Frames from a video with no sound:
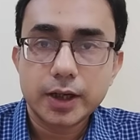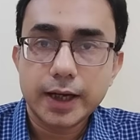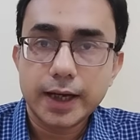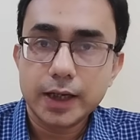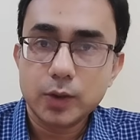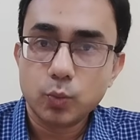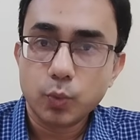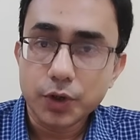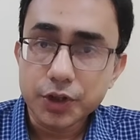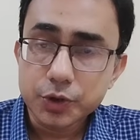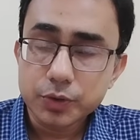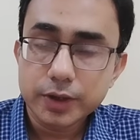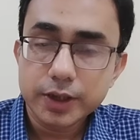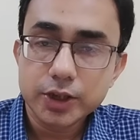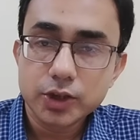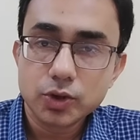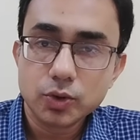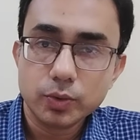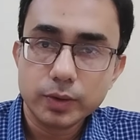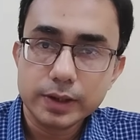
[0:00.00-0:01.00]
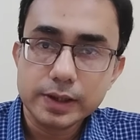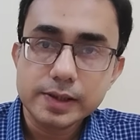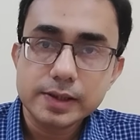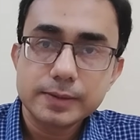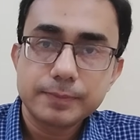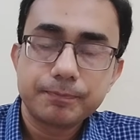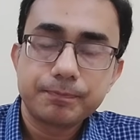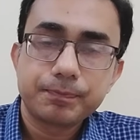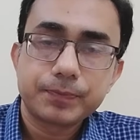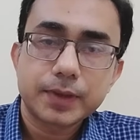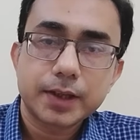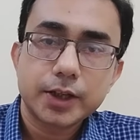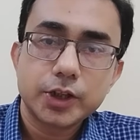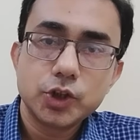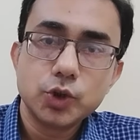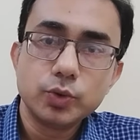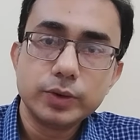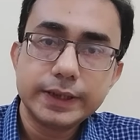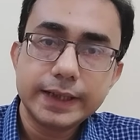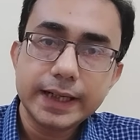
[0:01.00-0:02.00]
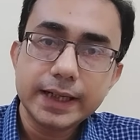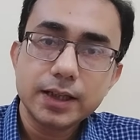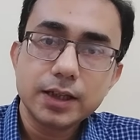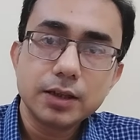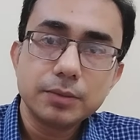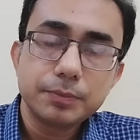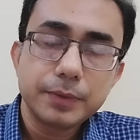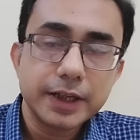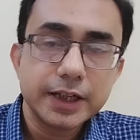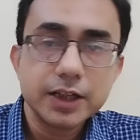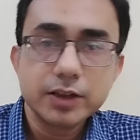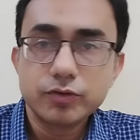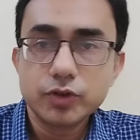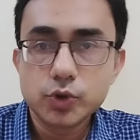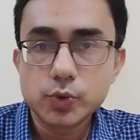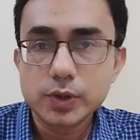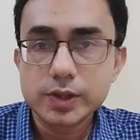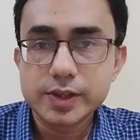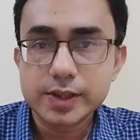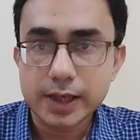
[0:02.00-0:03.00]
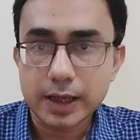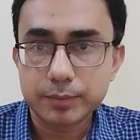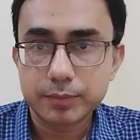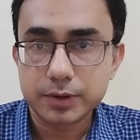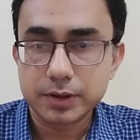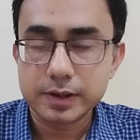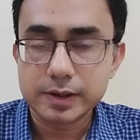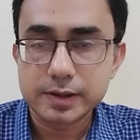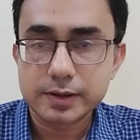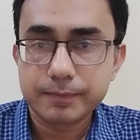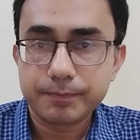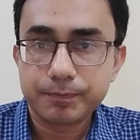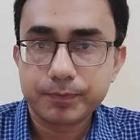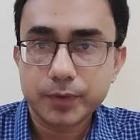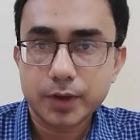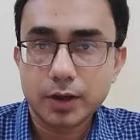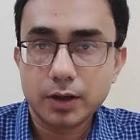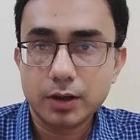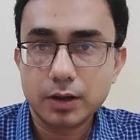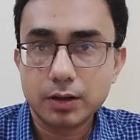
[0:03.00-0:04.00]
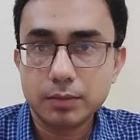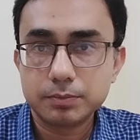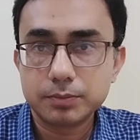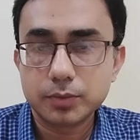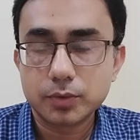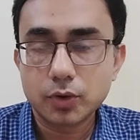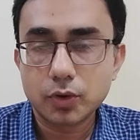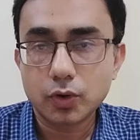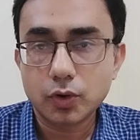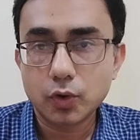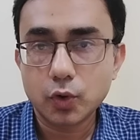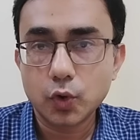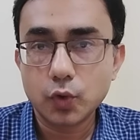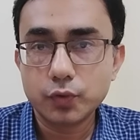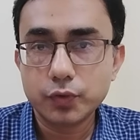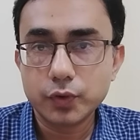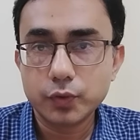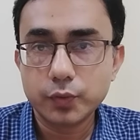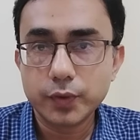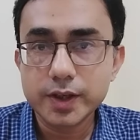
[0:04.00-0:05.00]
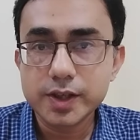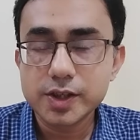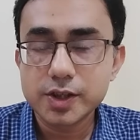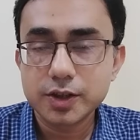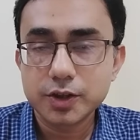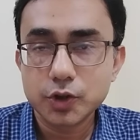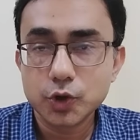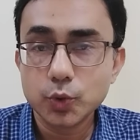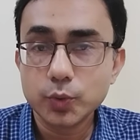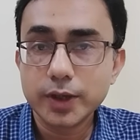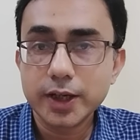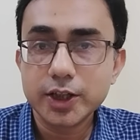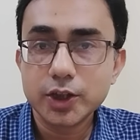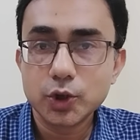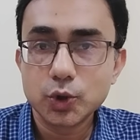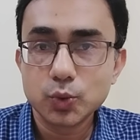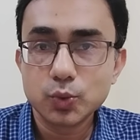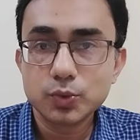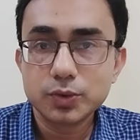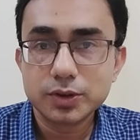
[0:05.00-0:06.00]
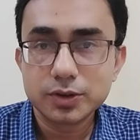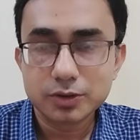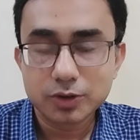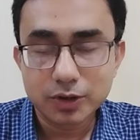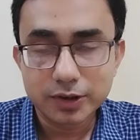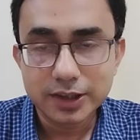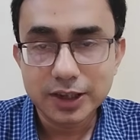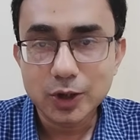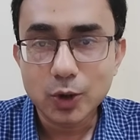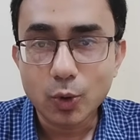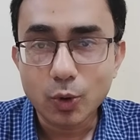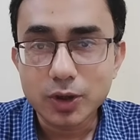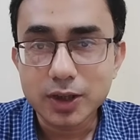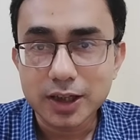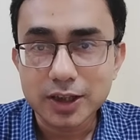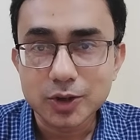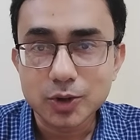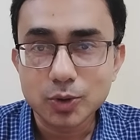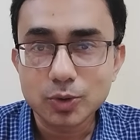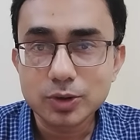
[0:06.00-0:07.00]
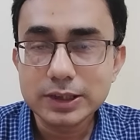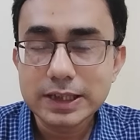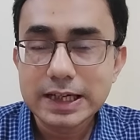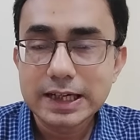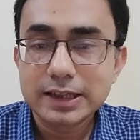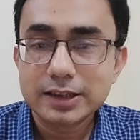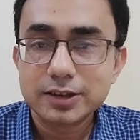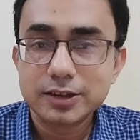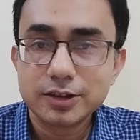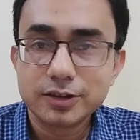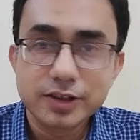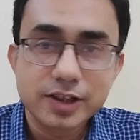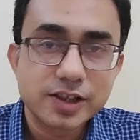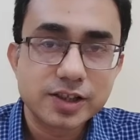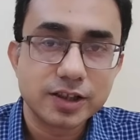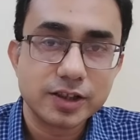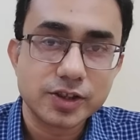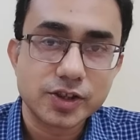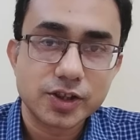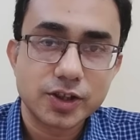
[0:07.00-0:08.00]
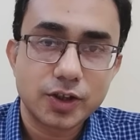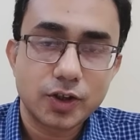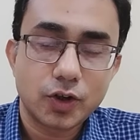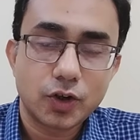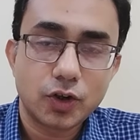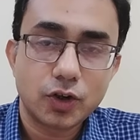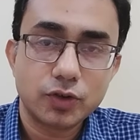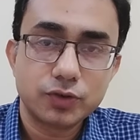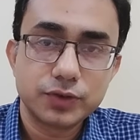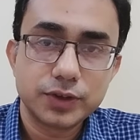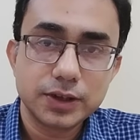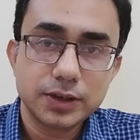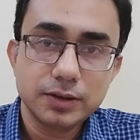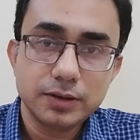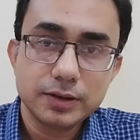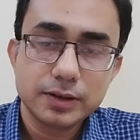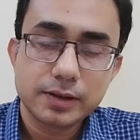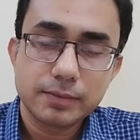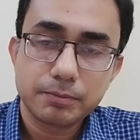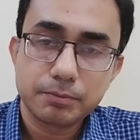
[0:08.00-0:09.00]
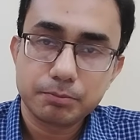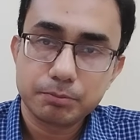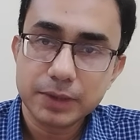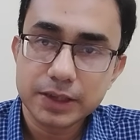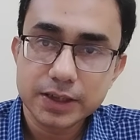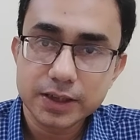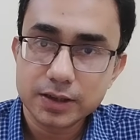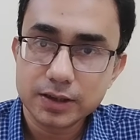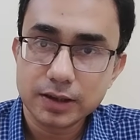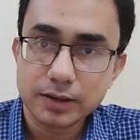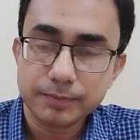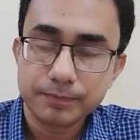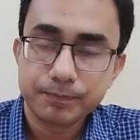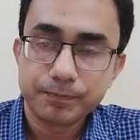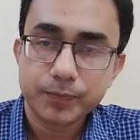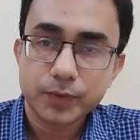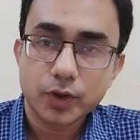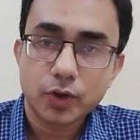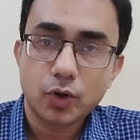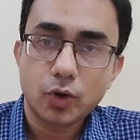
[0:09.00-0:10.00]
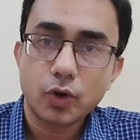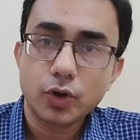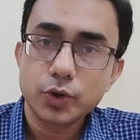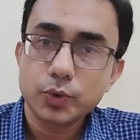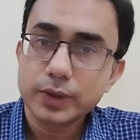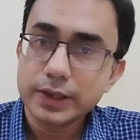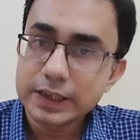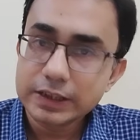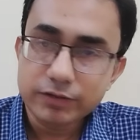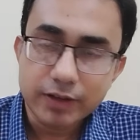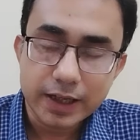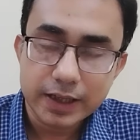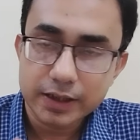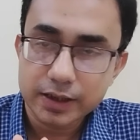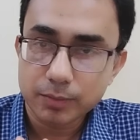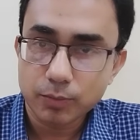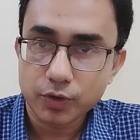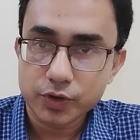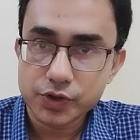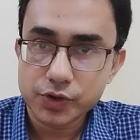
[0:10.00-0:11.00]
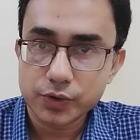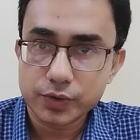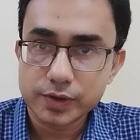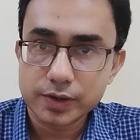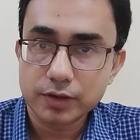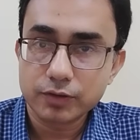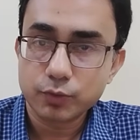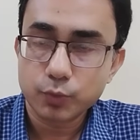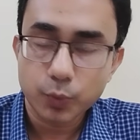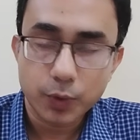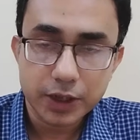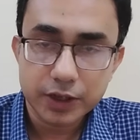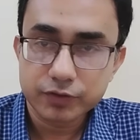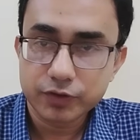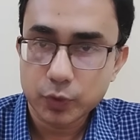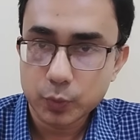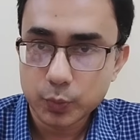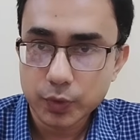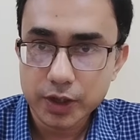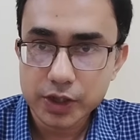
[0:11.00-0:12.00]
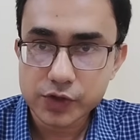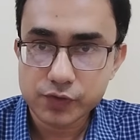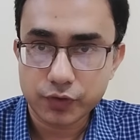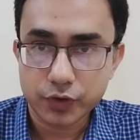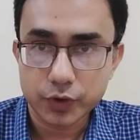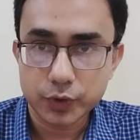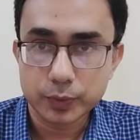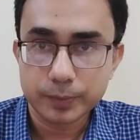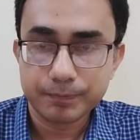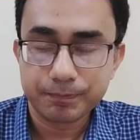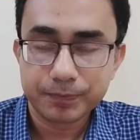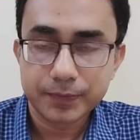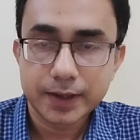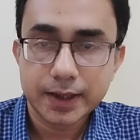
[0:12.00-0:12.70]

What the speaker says: And what you can do is you take up individual chapters over which you can do the quote unquote the research of the material, or you can divide it amongst yourself, whatever works for you.